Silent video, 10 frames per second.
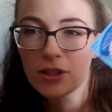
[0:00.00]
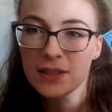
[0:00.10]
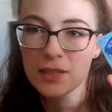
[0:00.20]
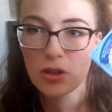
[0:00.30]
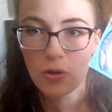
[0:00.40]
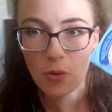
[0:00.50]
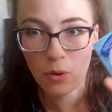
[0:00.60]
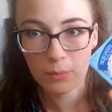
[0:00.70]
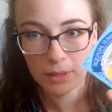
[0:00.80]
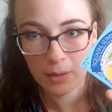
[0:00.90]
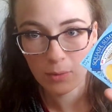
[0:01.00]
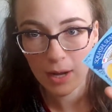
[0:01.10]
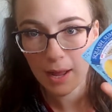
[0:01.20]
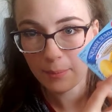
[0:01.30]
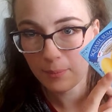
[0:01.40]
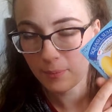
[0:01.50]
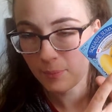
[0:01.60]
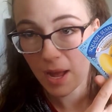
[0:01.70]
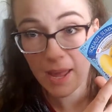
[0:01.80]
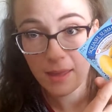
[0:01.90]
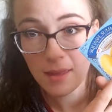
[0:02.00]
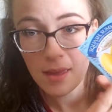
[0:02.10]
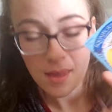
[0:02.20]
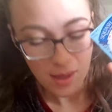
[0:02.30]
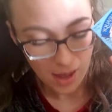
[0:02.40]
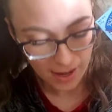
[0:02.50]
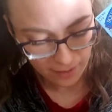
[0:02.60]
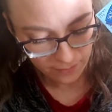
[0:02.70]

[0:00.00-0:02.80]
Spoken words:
This is normally what I buy. I